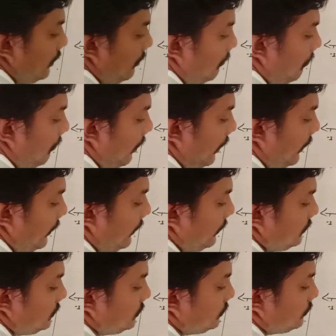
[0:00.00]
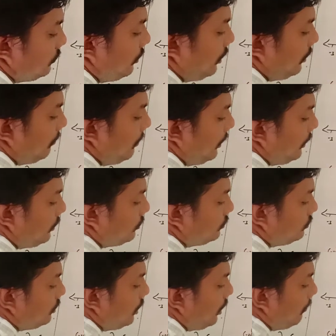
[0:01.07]
minus 1 by 2
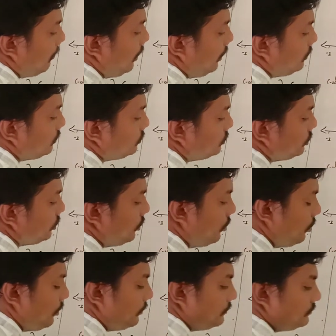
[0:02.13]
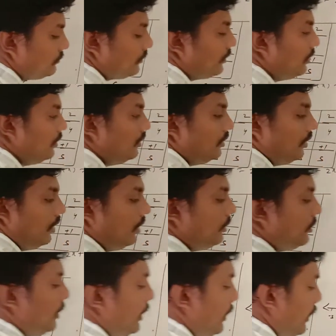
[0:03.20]
comma 0. Or you
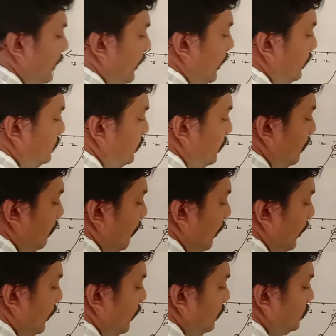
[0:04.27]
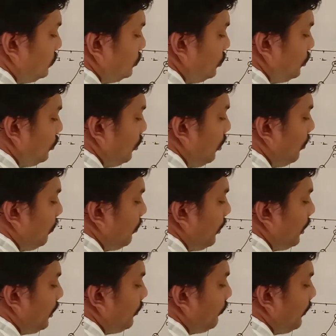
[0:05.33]
can take it as minus
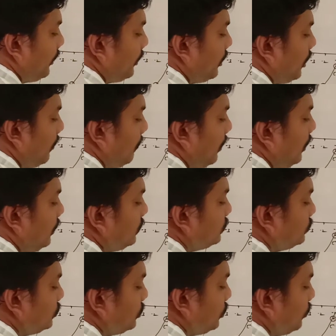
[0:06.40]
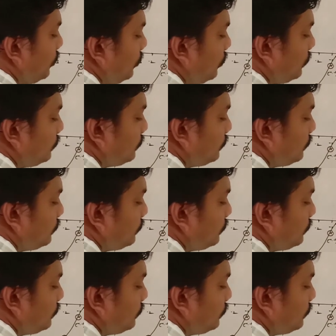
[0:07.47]
0.5 comma 0.